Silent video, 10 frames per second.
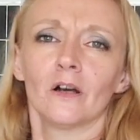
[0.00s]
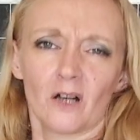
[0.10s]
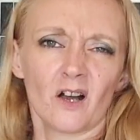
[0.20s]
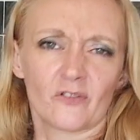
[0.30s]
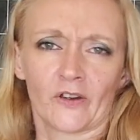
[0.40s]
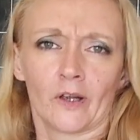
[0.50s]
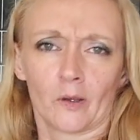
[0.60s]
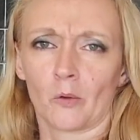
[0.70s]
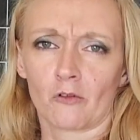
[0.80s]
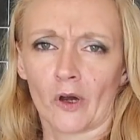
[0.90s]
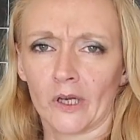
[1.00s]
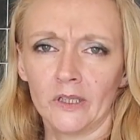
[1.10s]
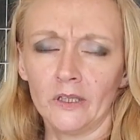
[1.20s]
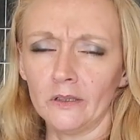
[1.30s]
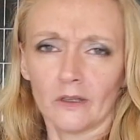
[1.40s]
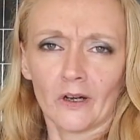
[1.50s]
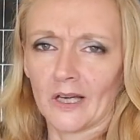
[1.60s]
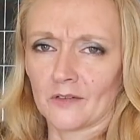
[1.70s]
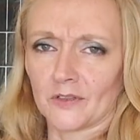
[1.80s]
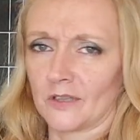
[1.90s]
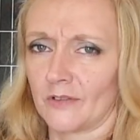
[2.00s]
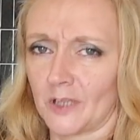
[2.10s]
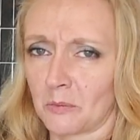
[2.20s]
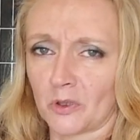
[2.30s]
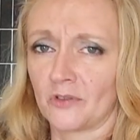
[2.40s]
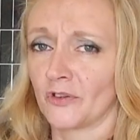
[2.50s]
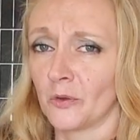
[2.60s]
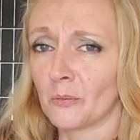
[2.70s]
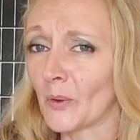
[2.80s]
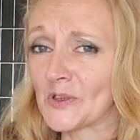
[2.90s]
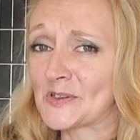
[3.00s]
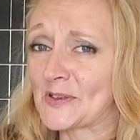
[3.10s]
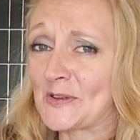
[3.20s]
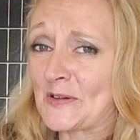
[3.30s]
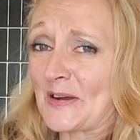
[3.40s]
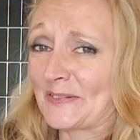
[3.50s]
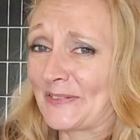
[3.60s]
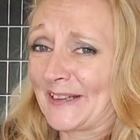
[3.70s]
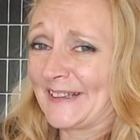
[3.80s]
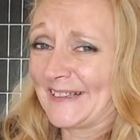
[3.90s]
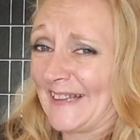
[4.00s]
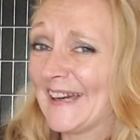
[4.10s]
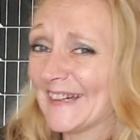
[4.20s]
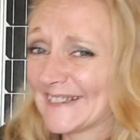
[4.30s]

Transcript: I think I'm all right here. I haven't given anybody food poisoning or anything yet.